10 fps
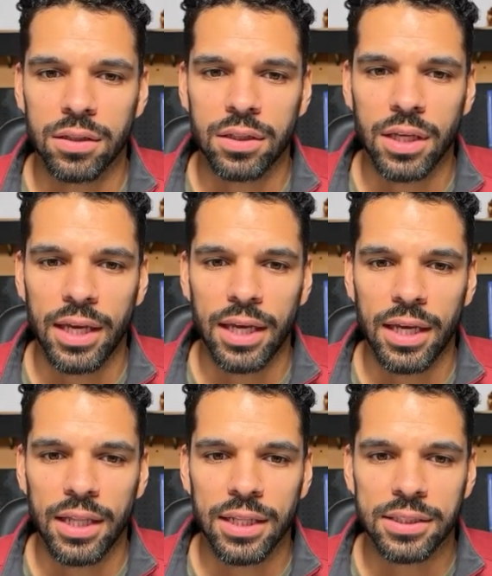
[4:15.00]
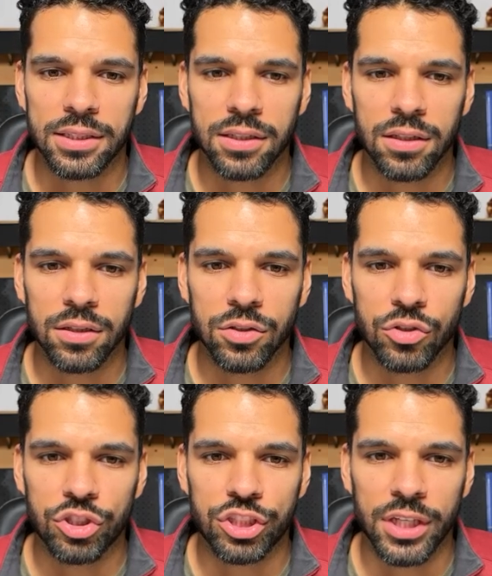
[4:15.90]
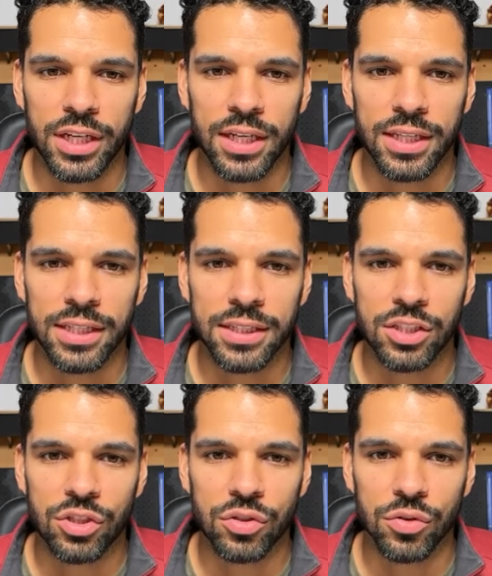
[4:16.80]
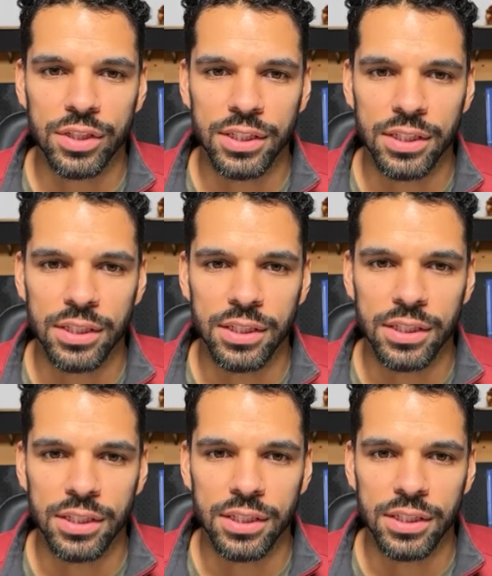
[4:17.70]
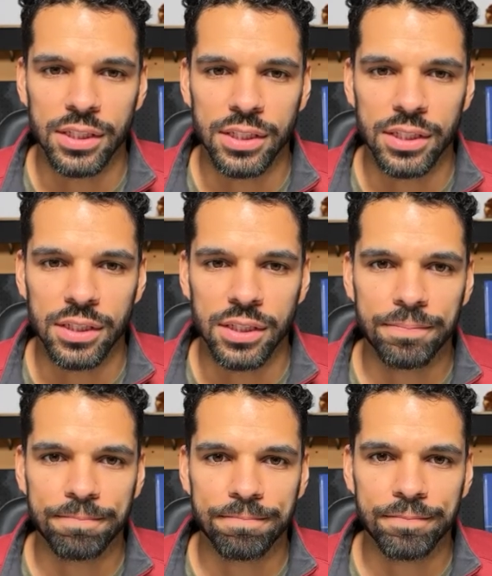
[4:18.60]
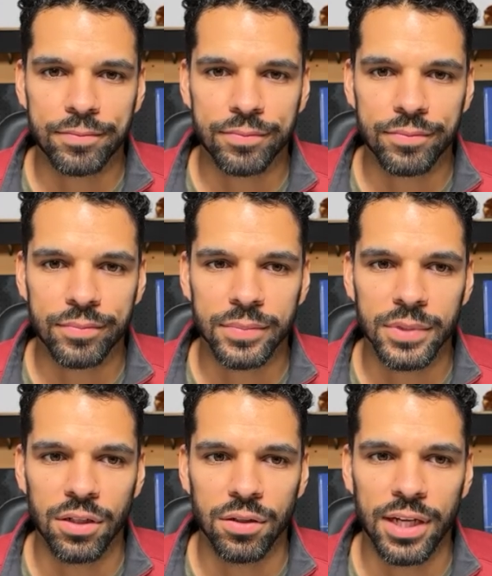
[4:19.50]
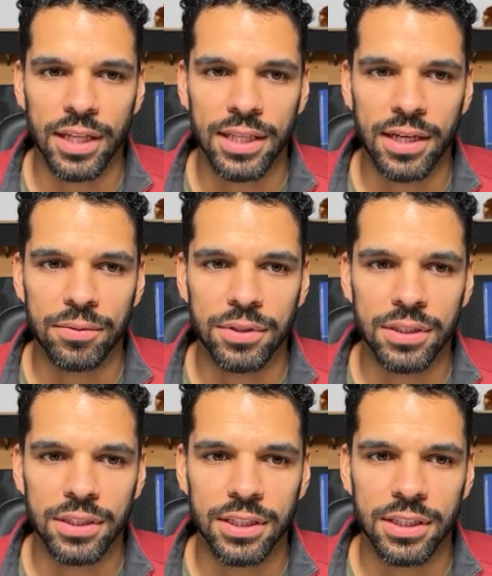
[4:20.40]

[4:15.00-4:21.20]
Okay, let's go share this screen. Boom, boom. No, not that one.